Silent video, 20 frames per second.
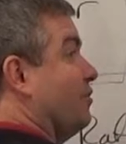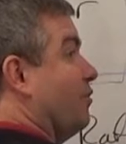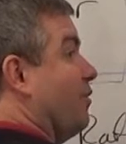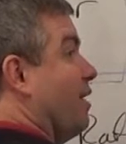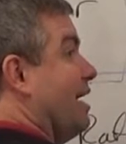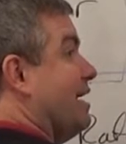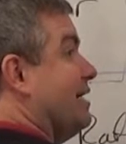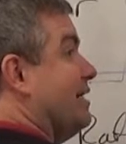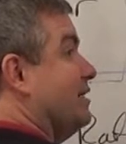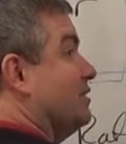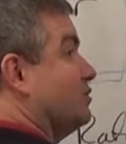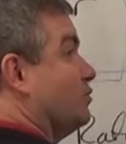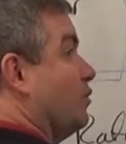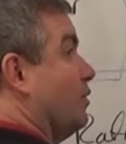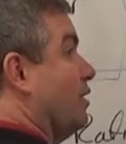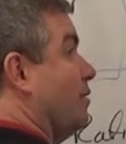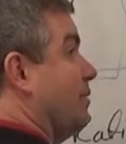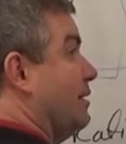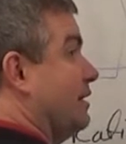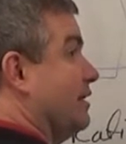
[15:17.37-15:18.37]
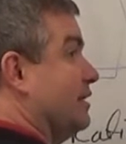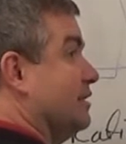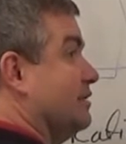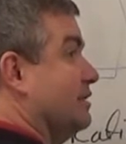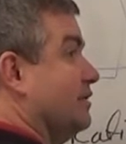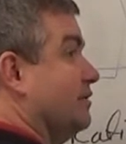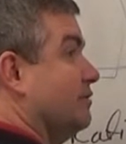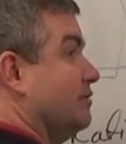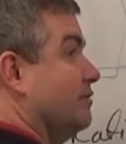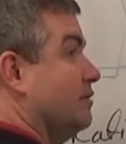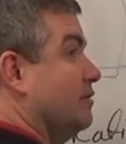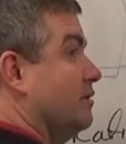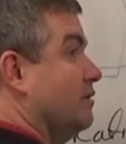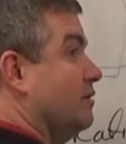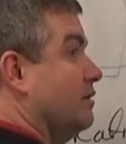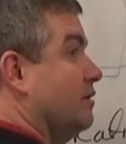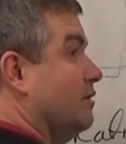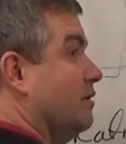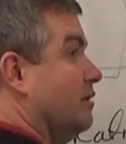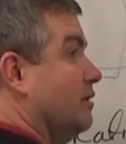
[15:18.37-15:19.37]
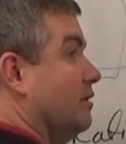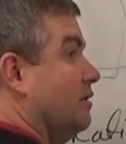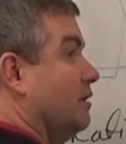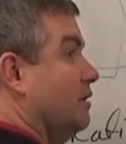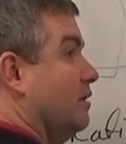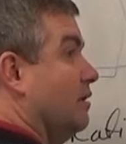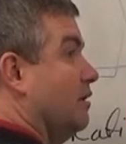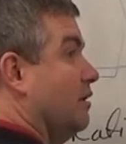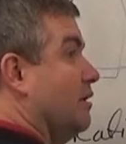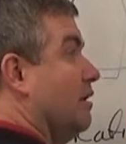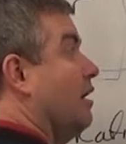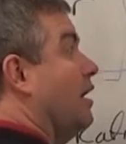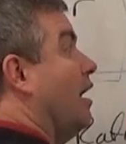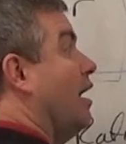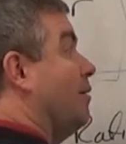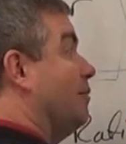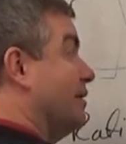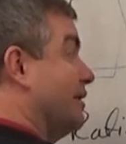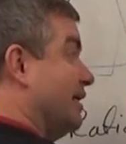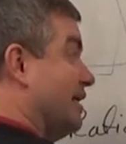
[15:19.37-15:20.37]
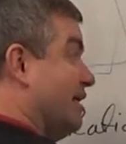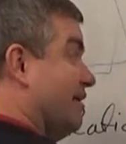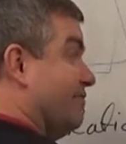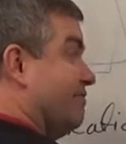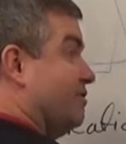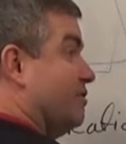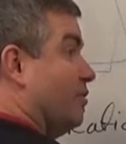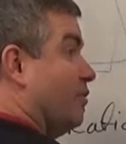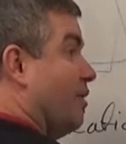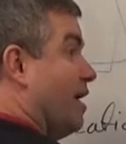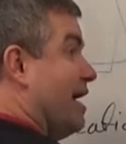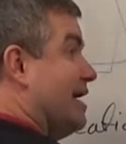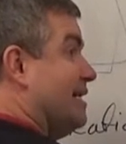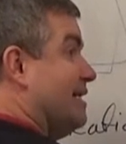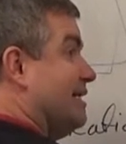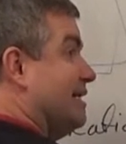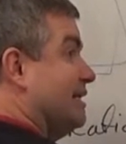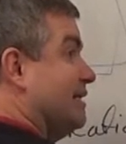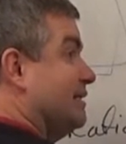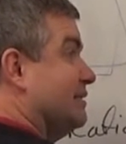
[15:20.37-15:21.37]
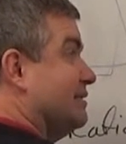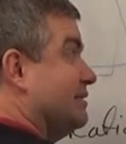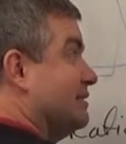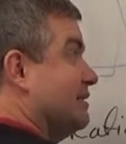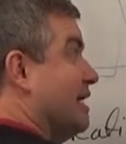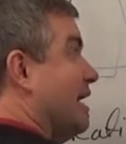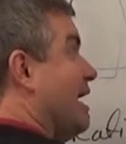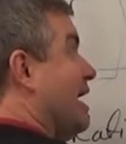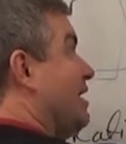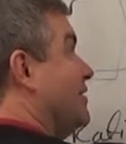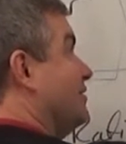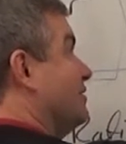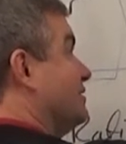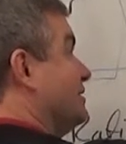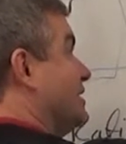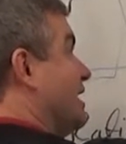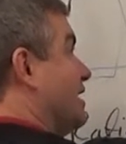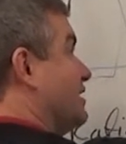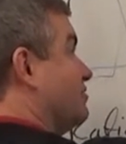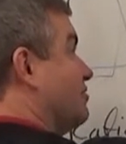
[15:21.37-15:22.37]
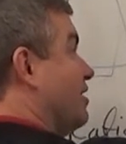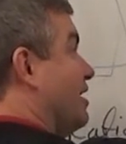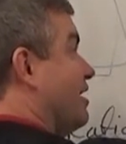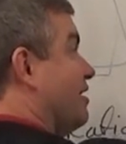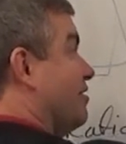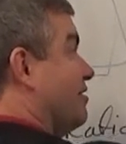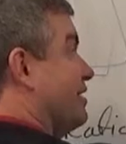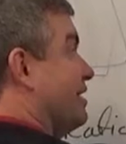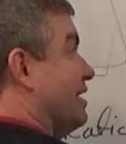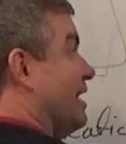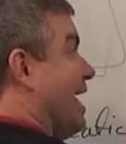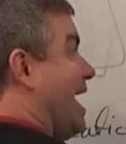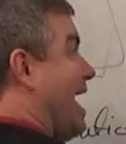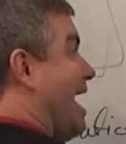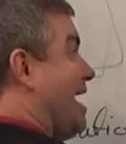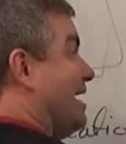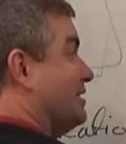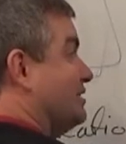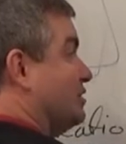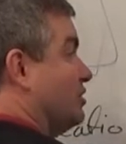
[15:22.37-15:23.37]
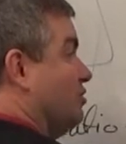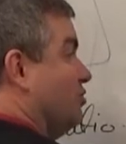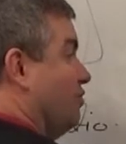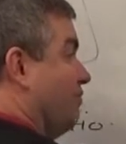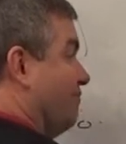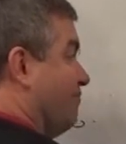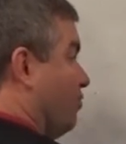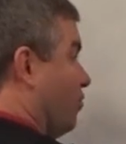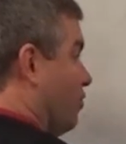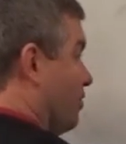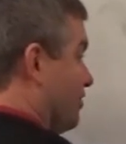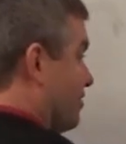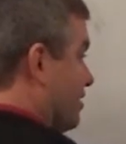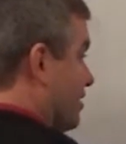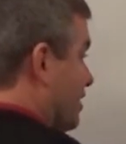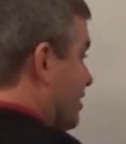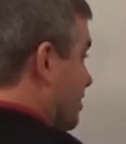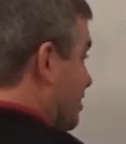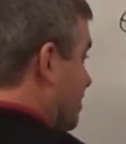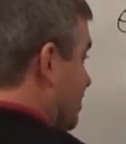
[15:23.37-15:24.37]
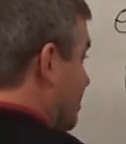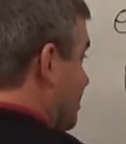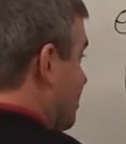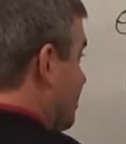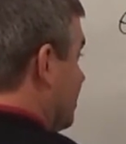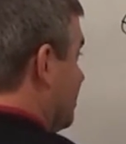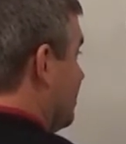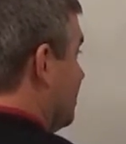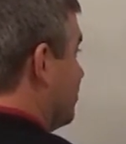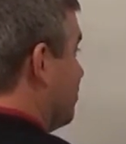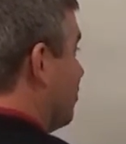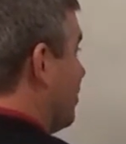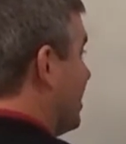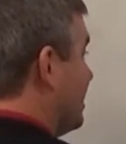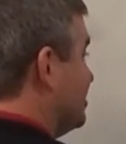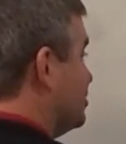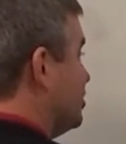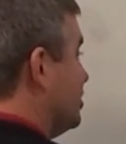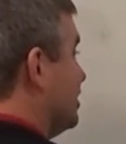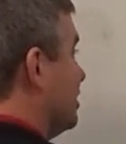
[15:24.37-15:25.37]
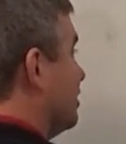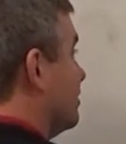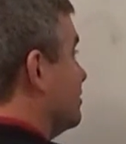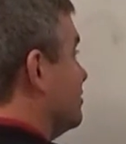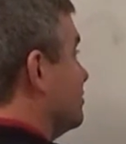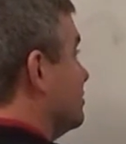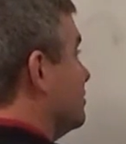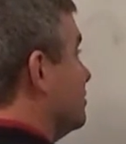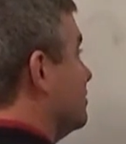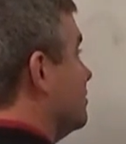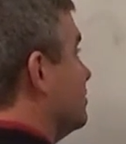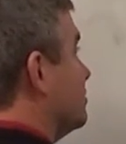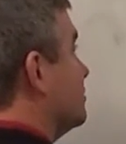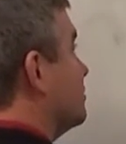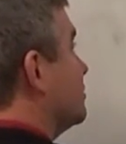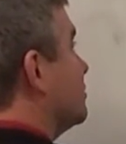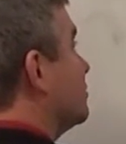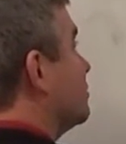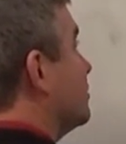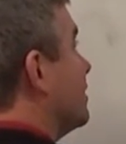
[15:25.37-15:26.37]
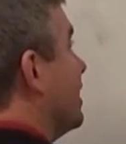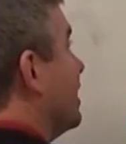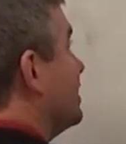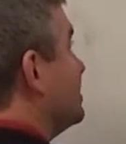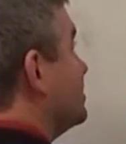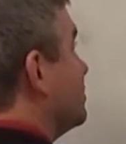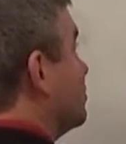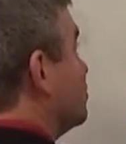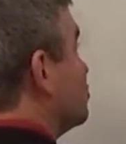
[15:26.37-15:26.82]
radius, what am I going to do? I'm going to give you the radius and the sector area and ask you for the ratio. Okay, so